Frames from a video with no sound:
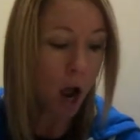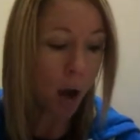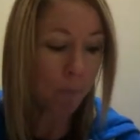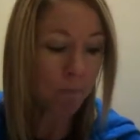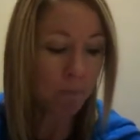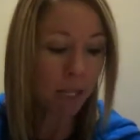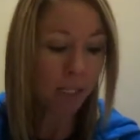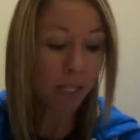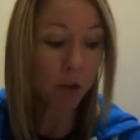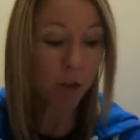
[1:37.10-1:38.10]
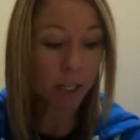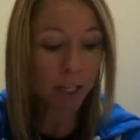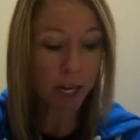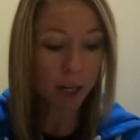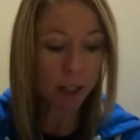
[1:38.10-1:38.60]
Um, sensory
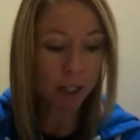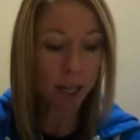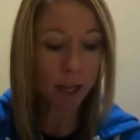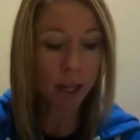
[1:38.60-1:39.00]
details, they,